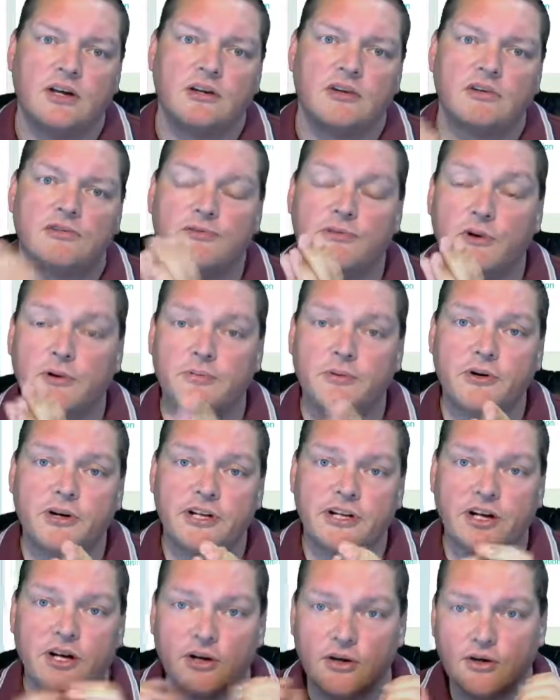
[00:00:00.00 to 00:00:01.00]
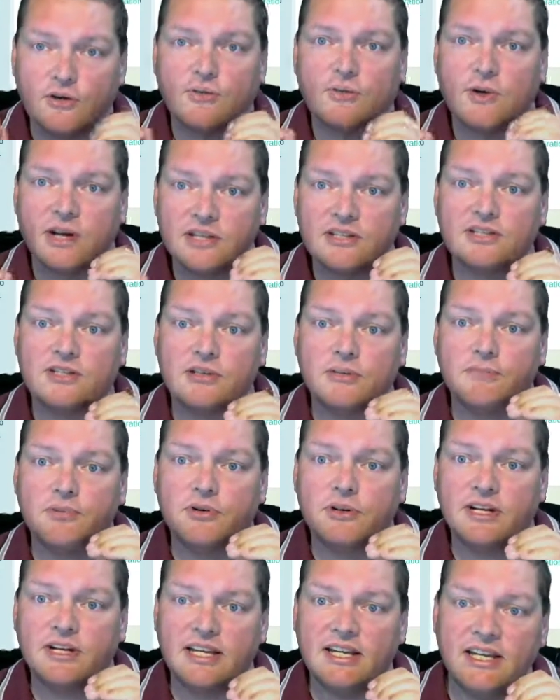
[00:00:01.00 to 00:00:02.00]
well, 4.0 wants to
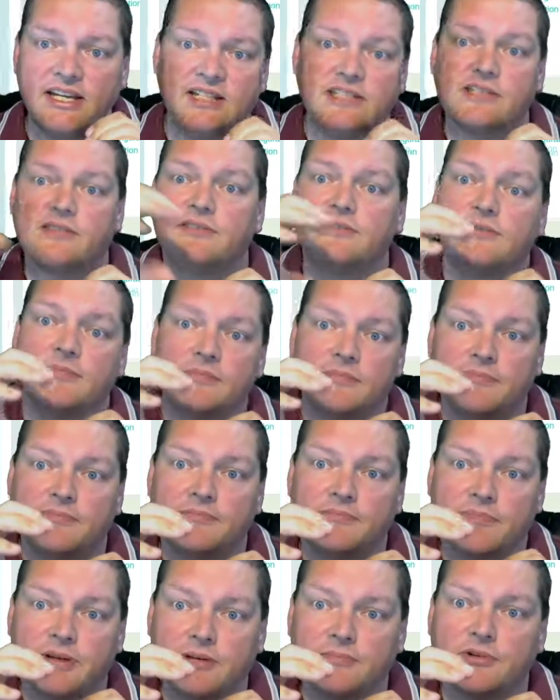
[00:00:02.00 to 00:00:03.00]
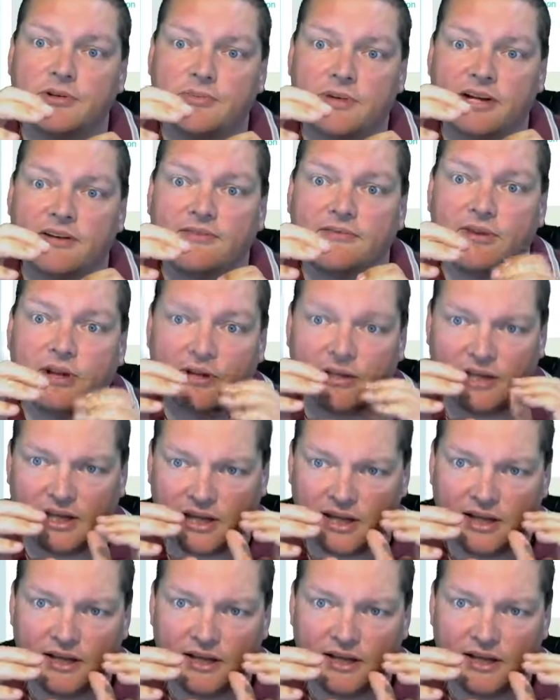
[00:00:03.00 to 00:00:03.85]
put its BigBlueButton folder